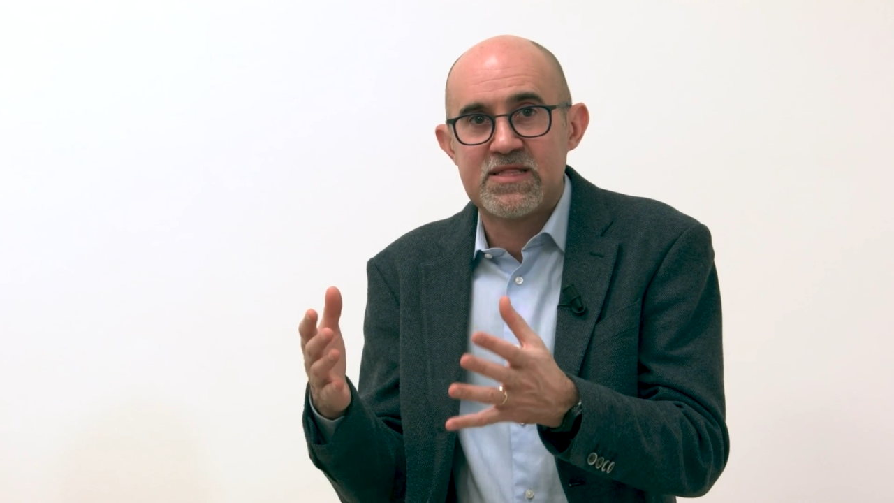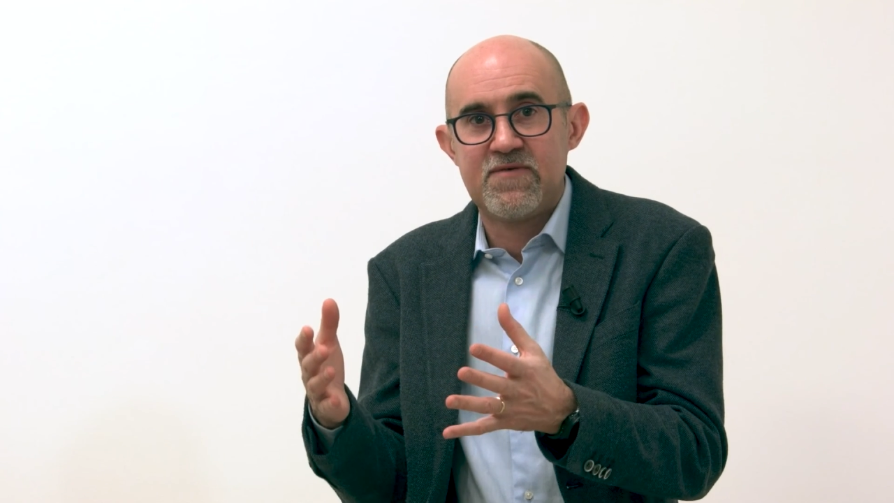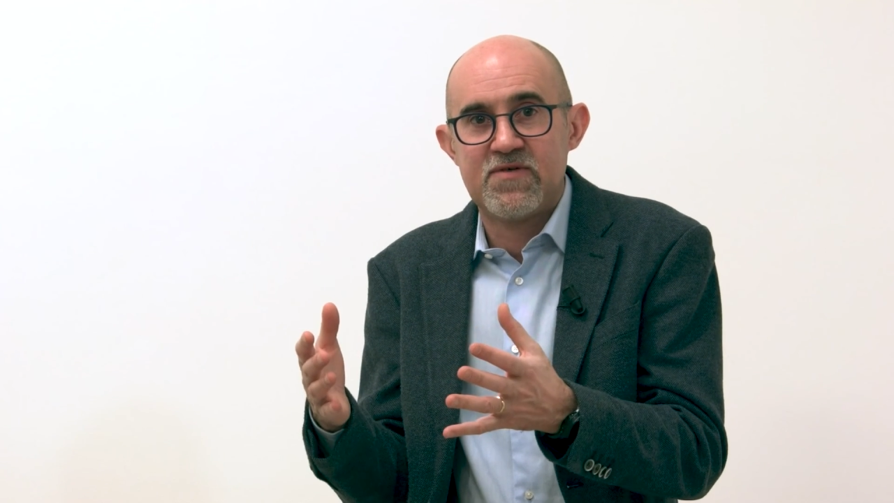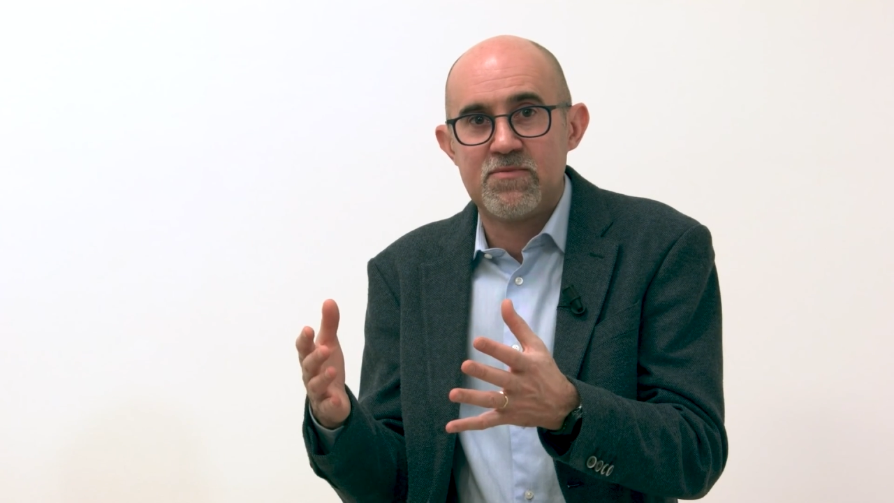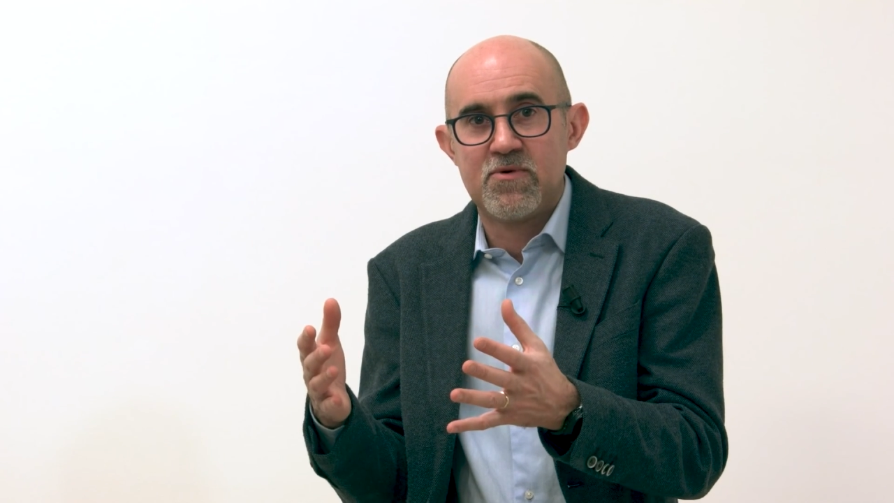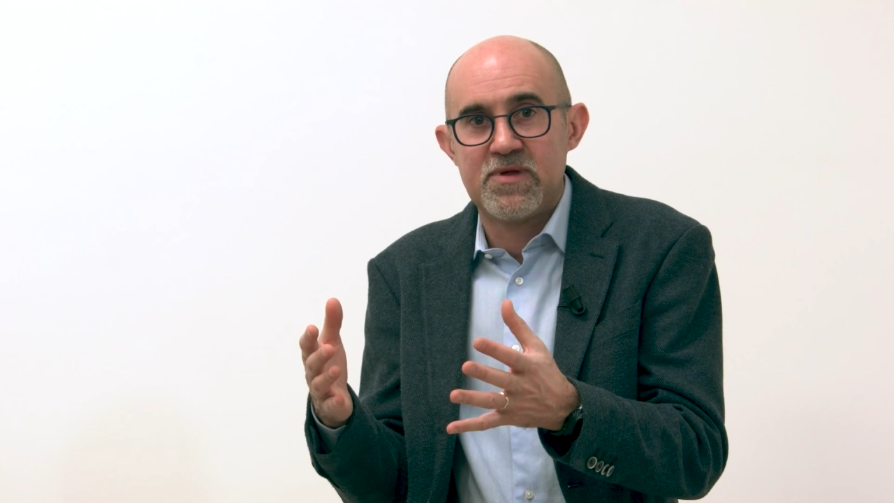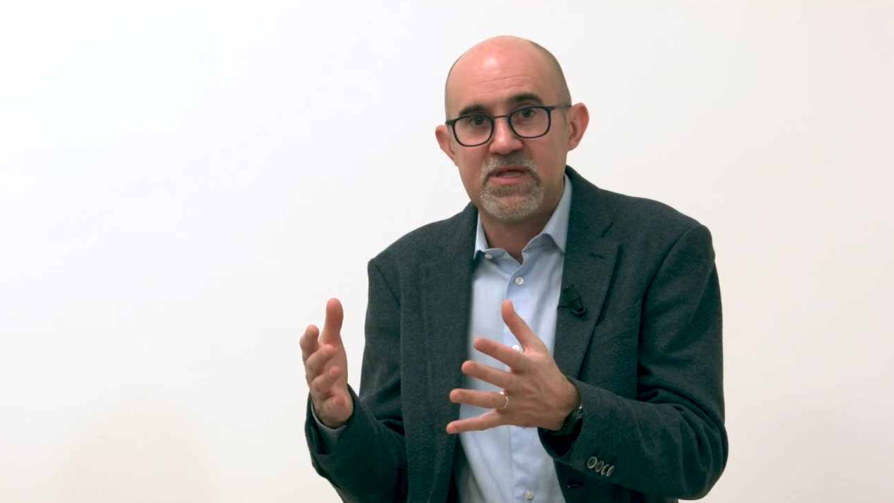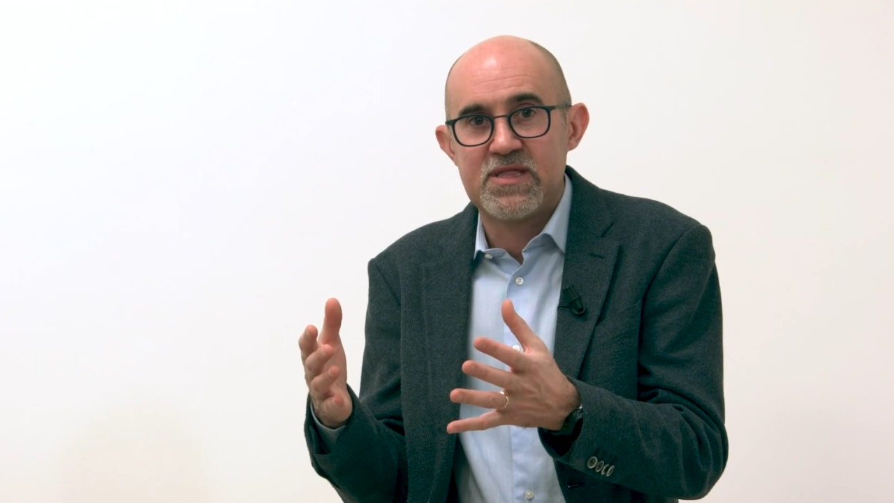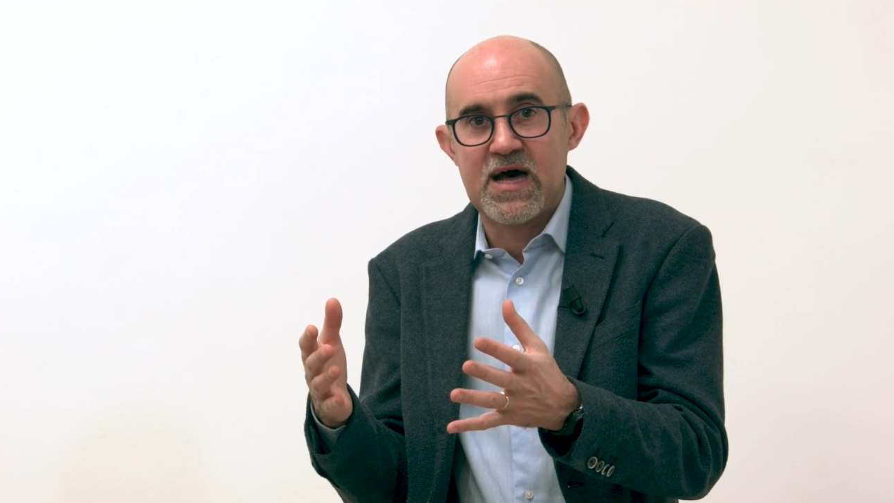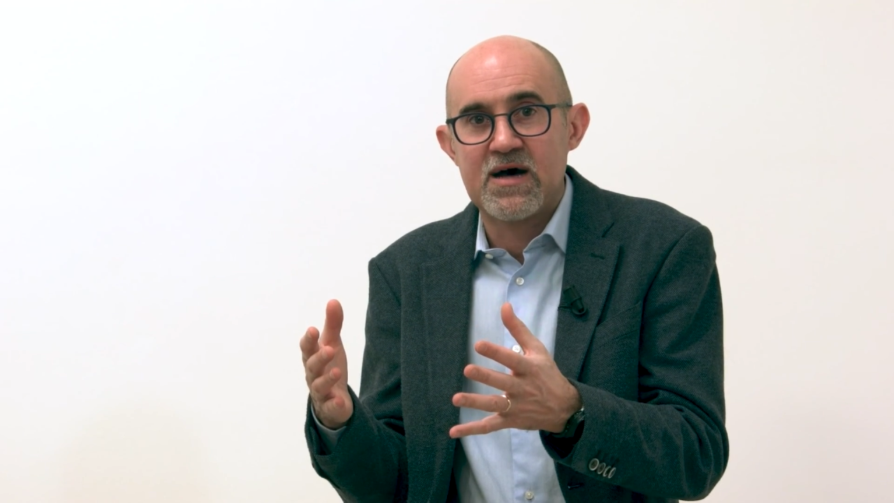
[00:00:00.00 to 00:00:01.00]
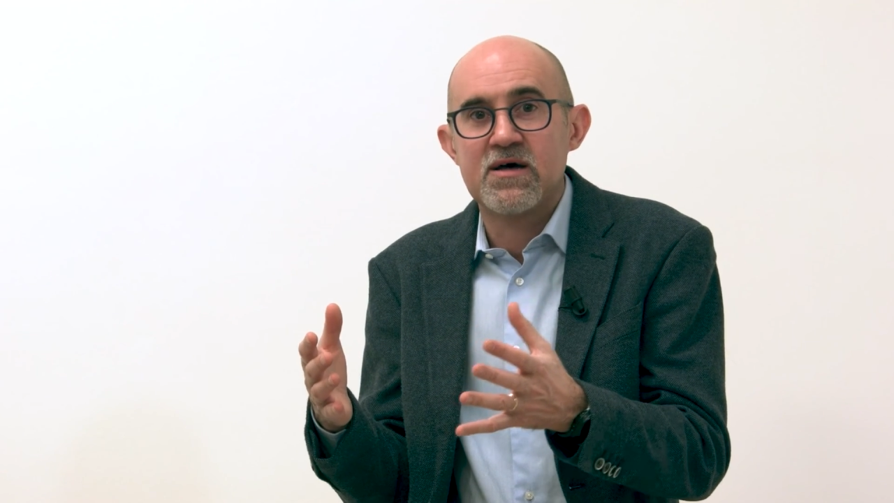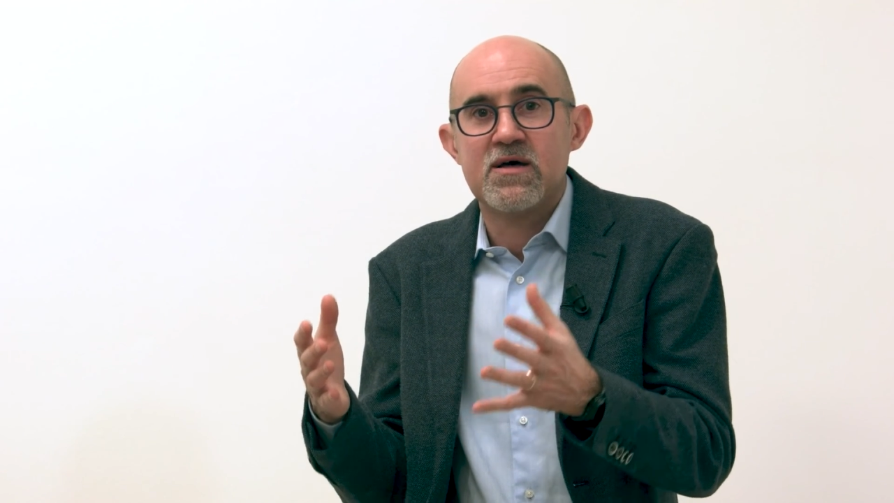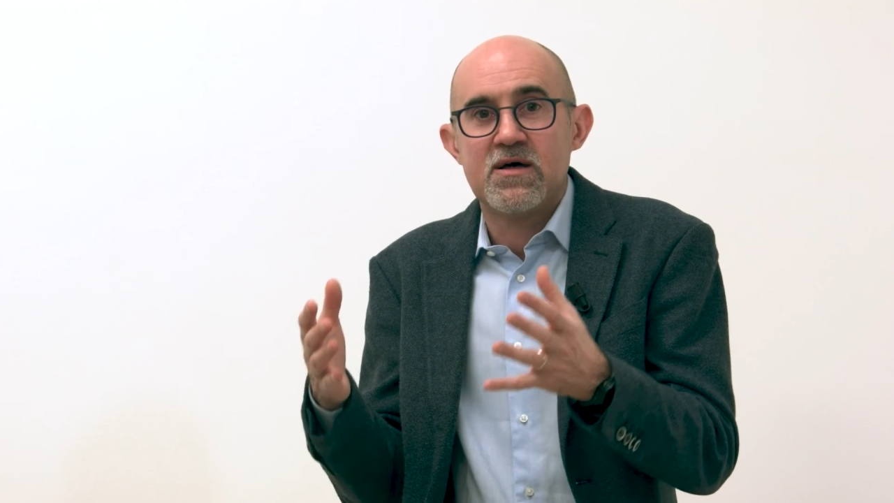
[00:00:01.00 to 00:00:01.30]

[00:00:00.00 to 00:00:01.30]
mobility modes,